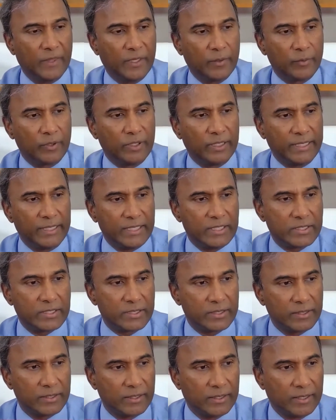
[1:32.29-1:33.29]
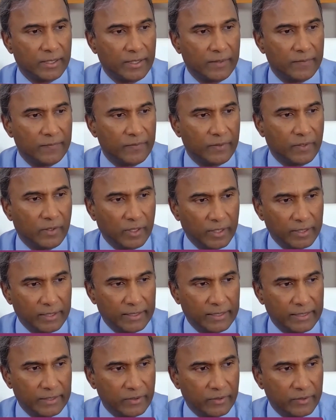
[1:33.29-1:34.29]
the release of
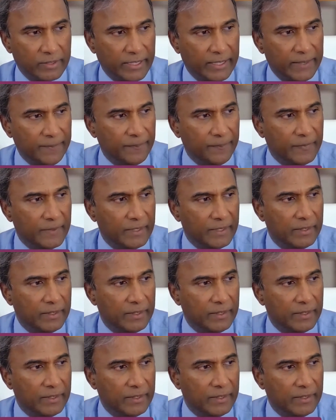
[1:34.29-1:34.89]
arginine, okay?